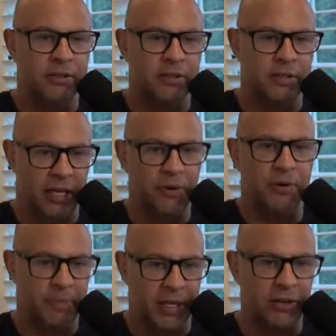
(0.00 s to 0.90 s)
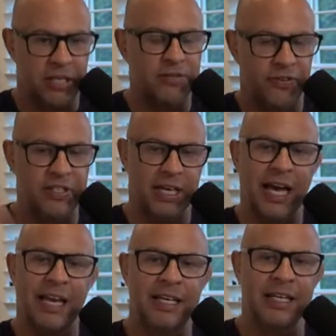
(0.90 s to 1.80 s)
Do you know what I mean? Like his
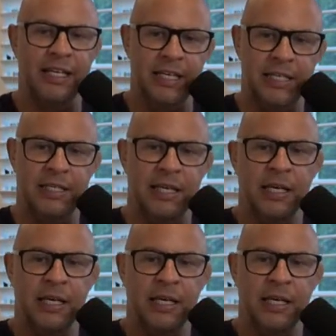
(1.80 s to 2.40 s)
physicality is